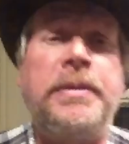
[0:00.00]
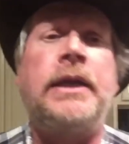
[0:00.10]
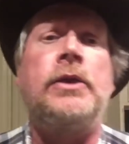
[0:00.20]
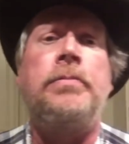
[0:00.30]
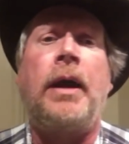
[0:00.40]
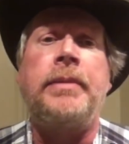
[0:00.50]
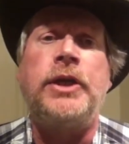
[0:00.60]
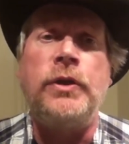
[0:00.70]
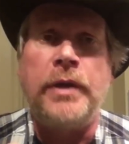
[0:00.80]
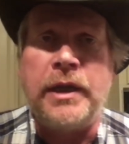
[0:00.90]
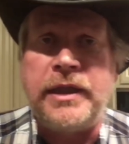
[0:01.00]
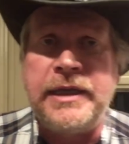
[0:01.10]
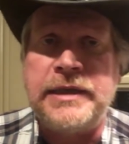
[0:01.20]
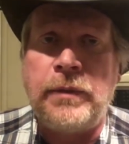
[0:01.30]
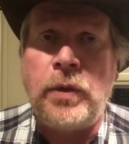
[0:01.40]
Big Lou Barbecue and other
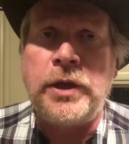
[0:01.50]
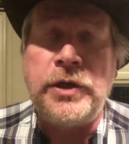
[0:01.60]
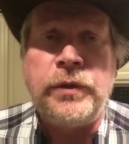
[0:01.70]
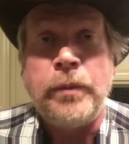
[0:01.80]
things I want to do.